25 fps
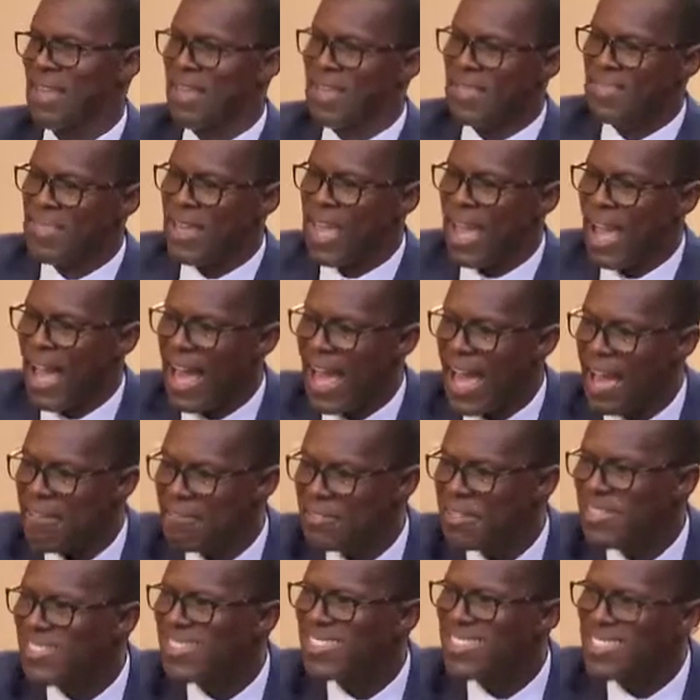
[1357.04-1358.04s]
they have
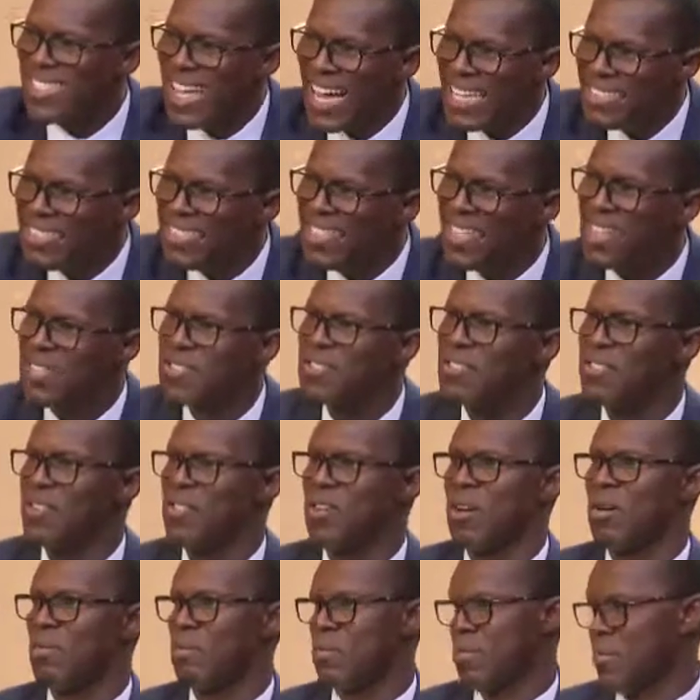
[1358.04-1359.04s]
certain
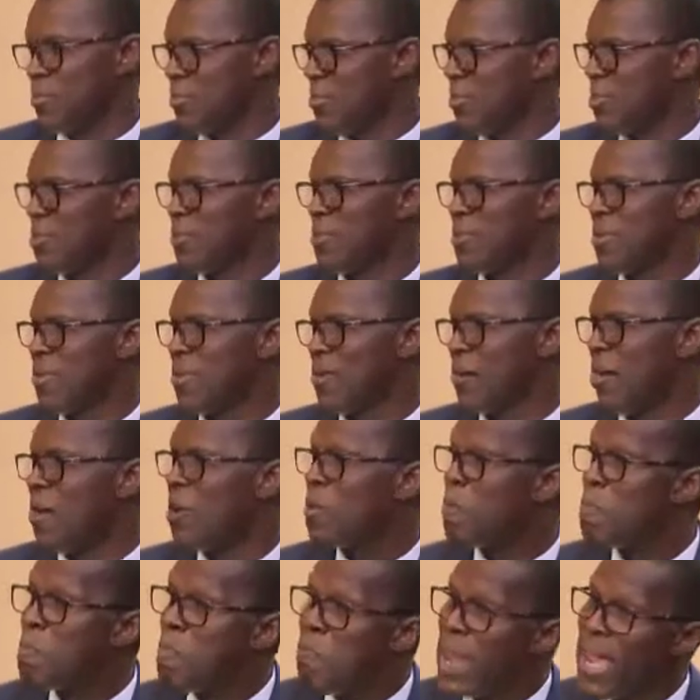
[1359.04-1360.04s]
sums
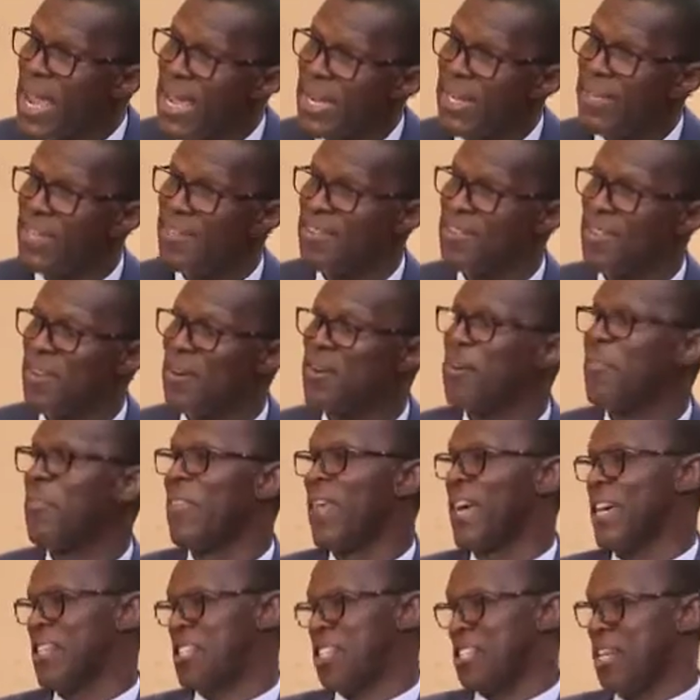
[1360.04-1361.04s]
unpaid on
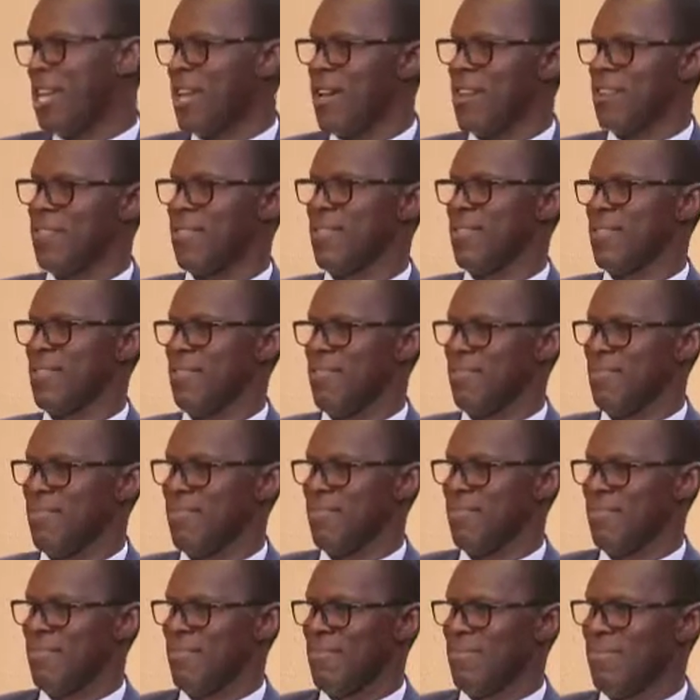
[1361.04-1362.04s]
their shares.
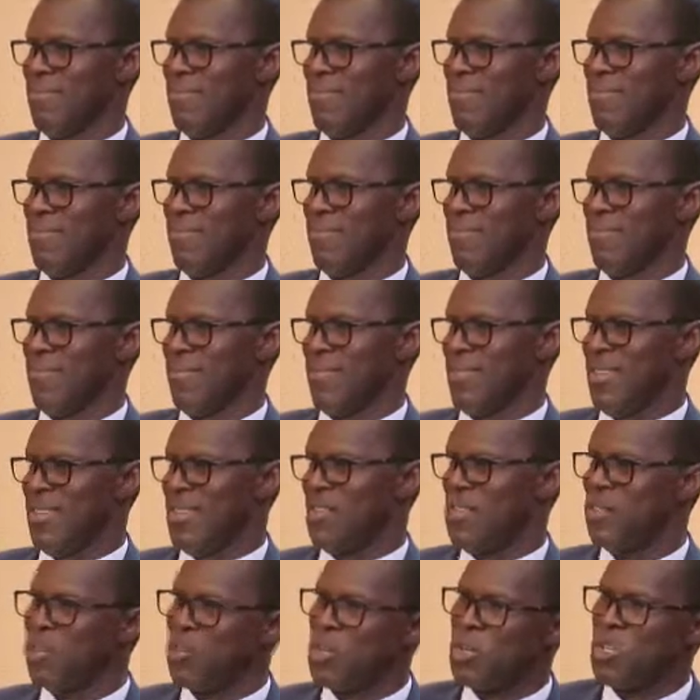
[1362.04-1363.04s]

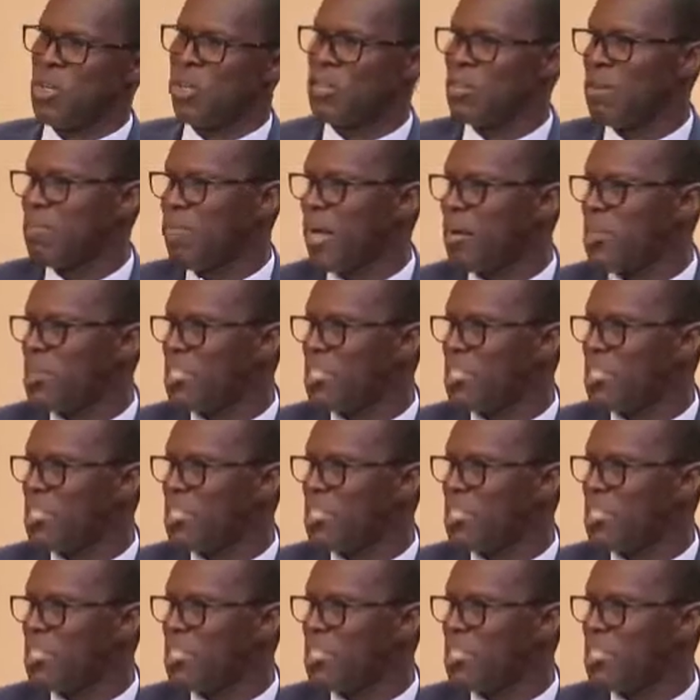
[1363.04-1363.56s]
We talked about